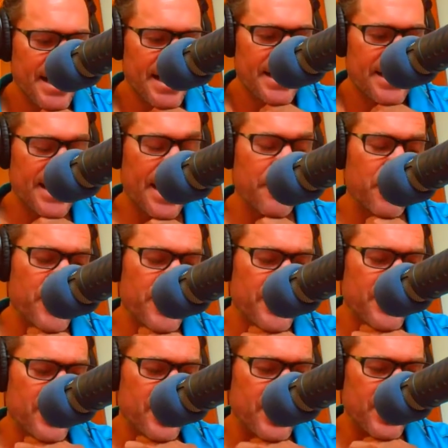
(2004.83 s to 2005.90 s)
table
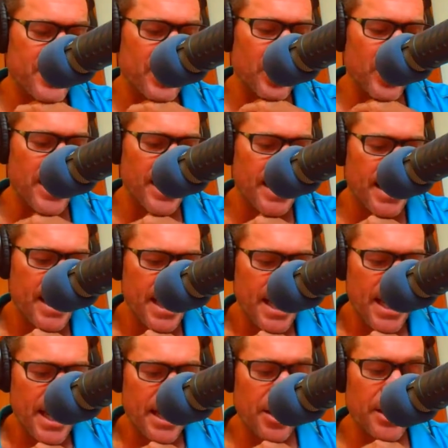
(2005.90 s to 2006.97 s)
tennis and the like.
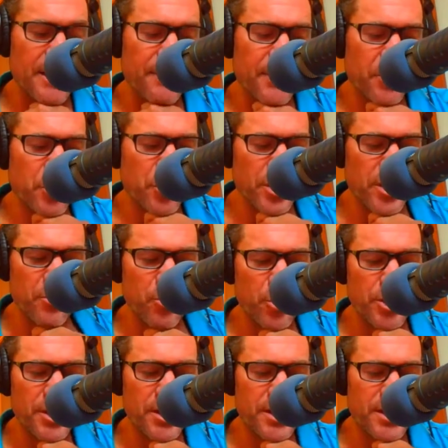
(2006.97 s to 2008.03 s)
And I never thought I
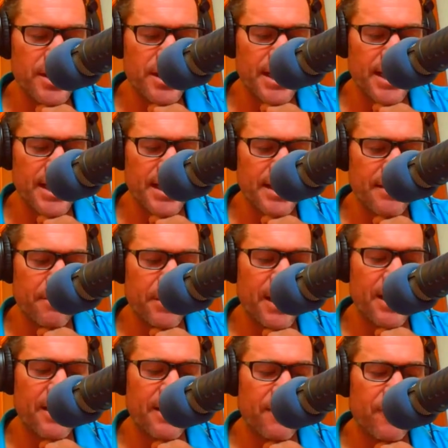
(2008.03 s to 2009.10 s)
wouldn't
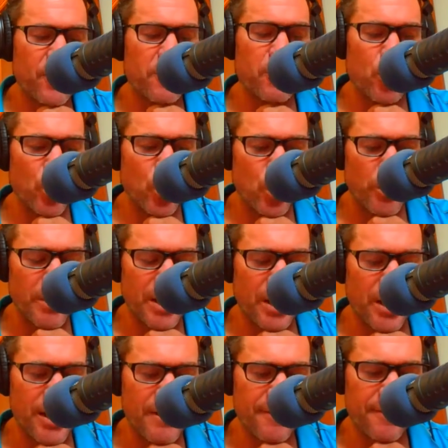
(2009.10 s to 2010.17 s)
play football all my
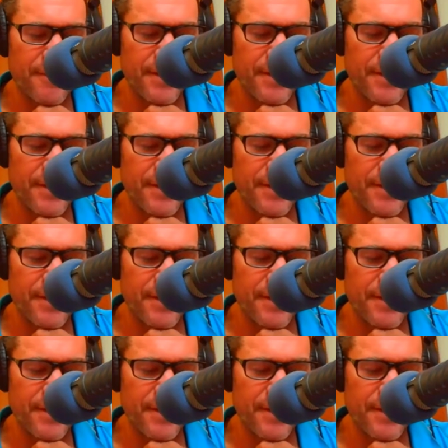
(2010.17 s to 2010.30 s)
life.